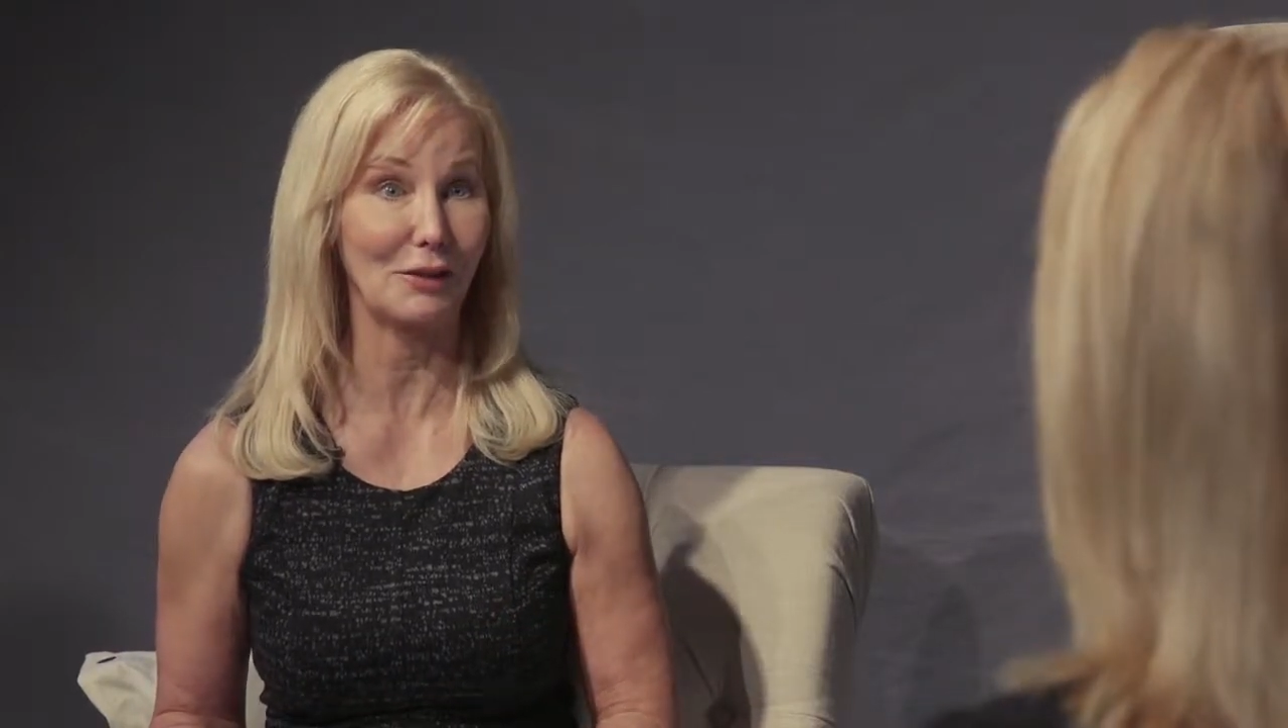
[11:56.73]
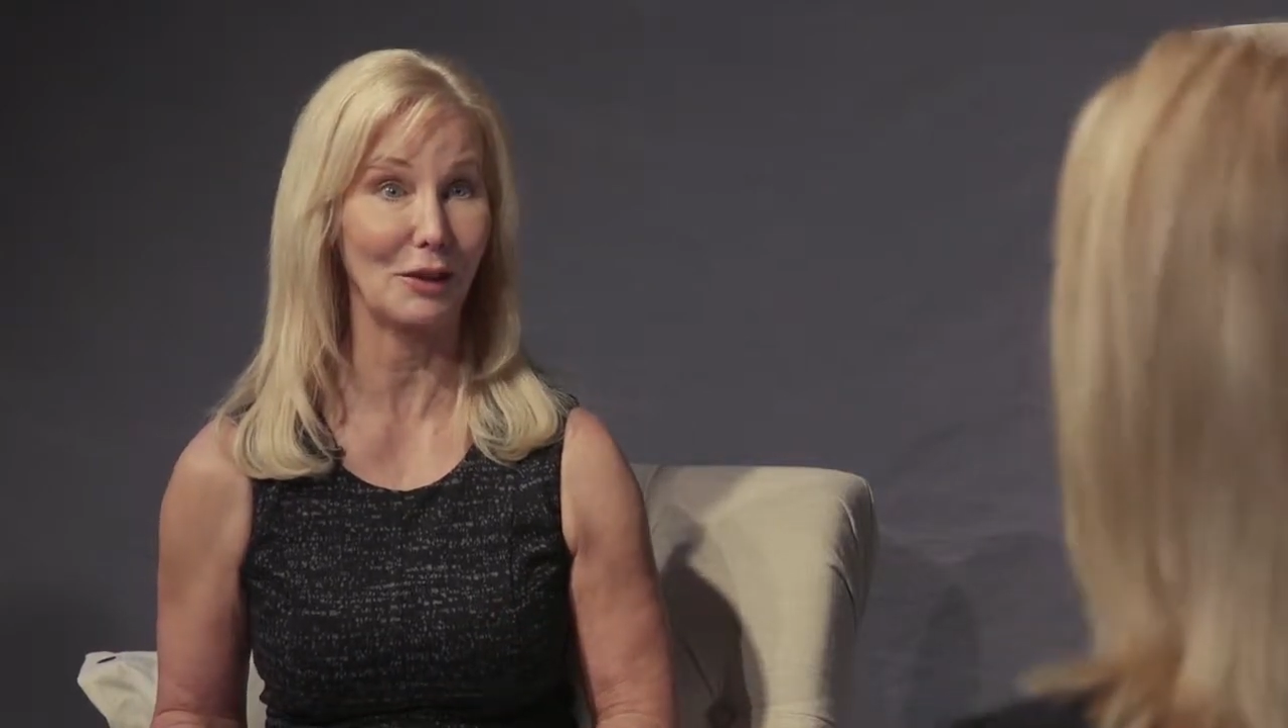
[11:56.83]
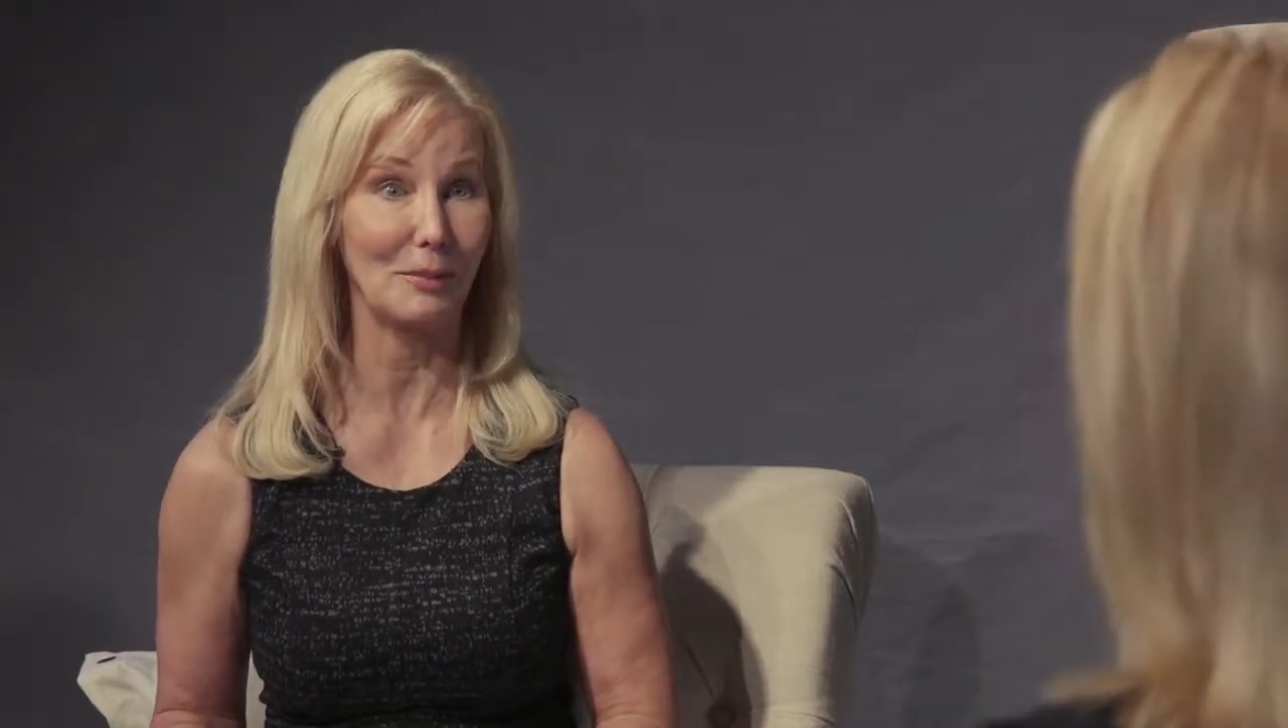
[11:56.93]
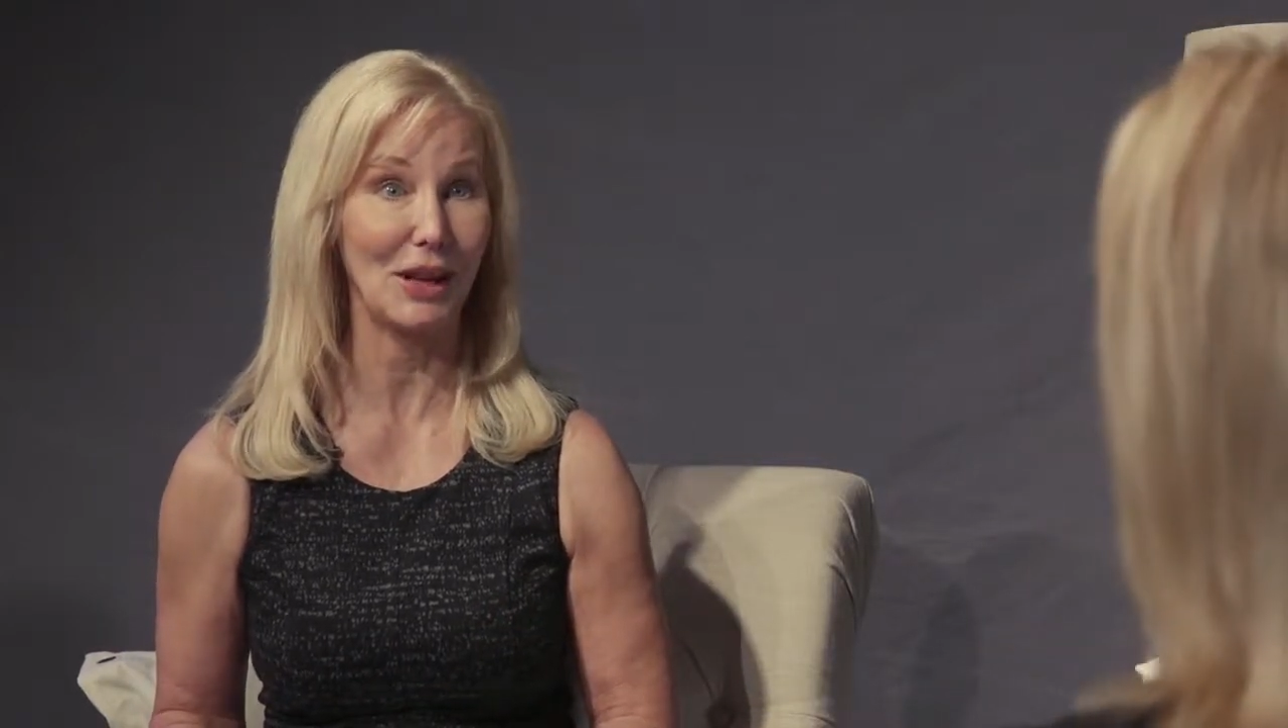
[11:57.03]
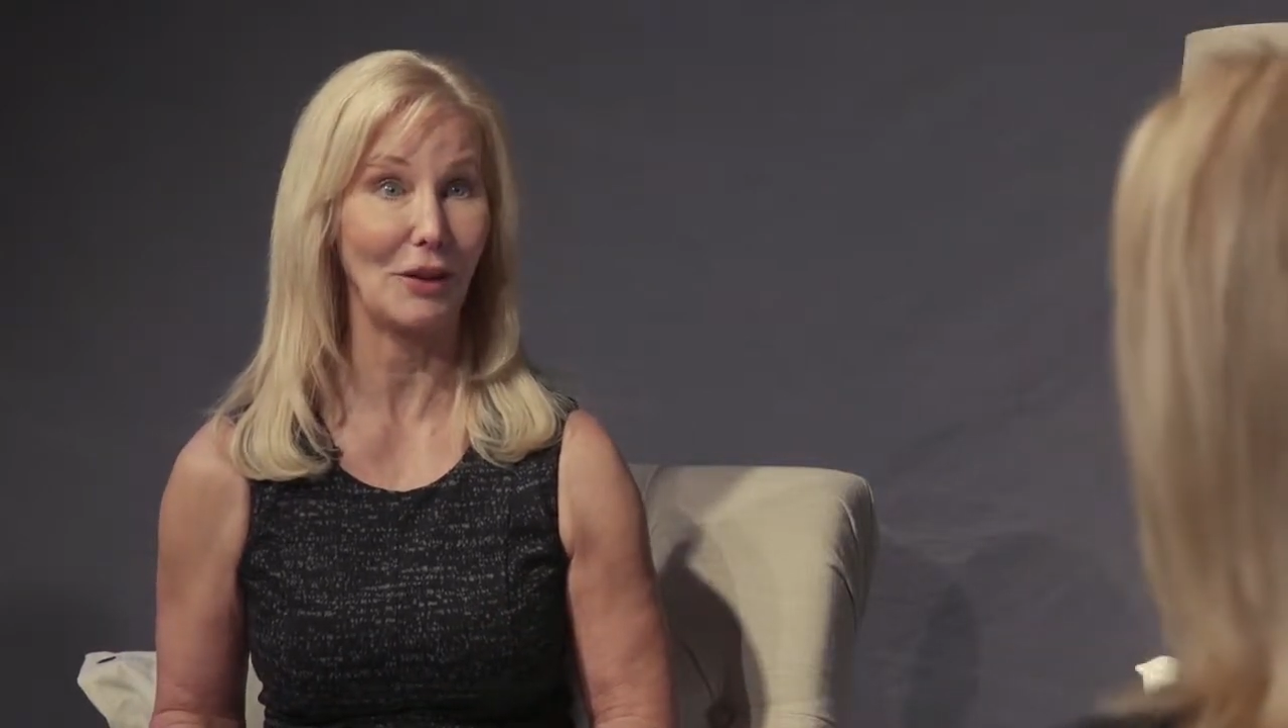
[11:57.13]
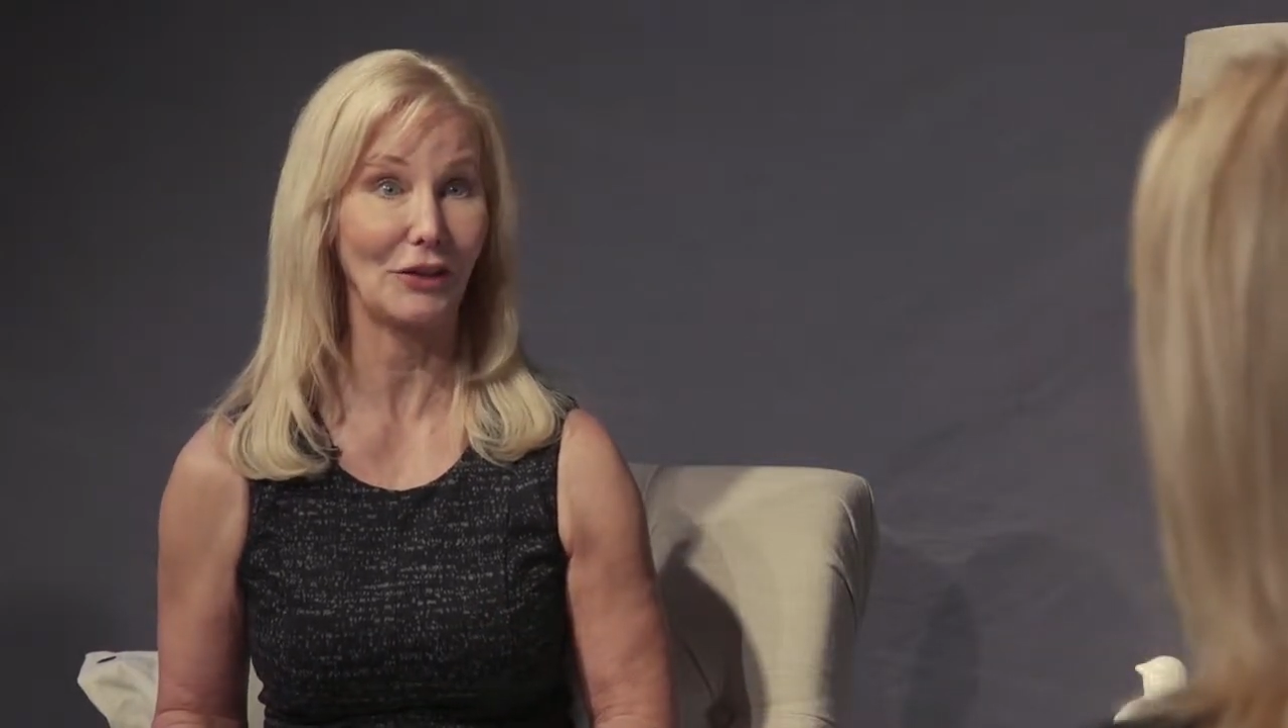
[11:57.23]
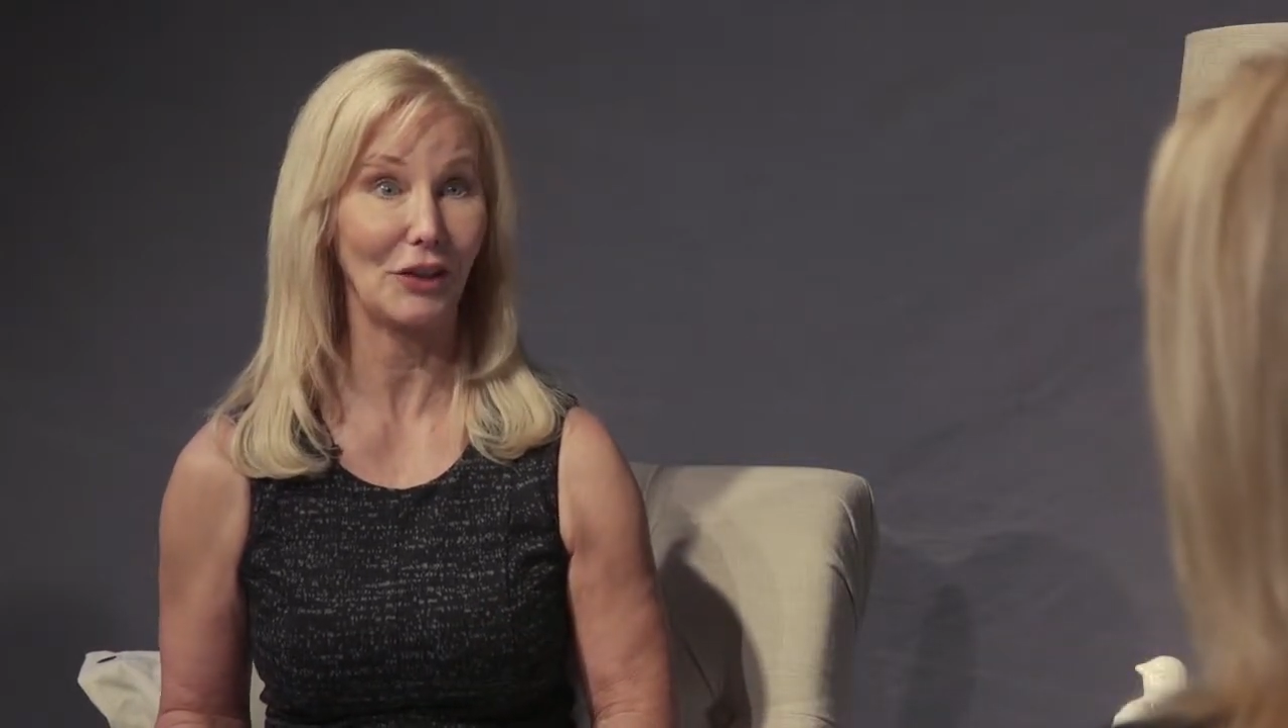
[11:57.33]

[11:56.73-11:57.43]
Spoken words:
for themselves.